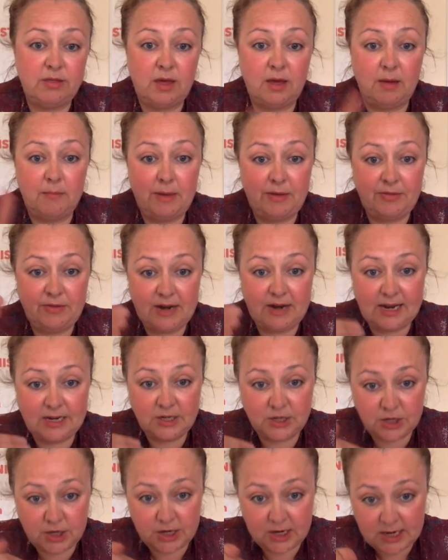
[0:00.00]

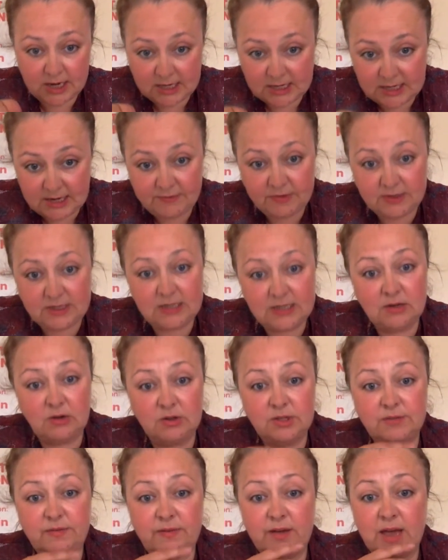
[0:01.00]
methylation and liver
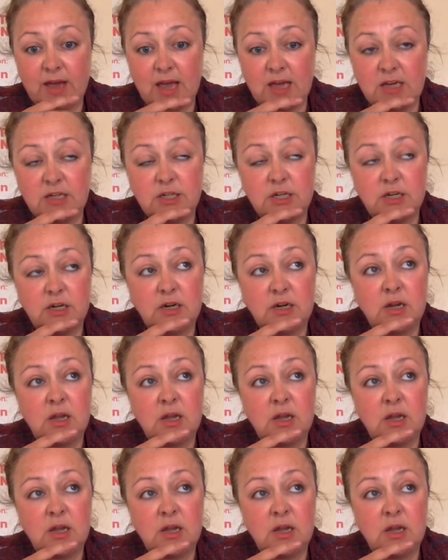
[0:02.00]
detoxification.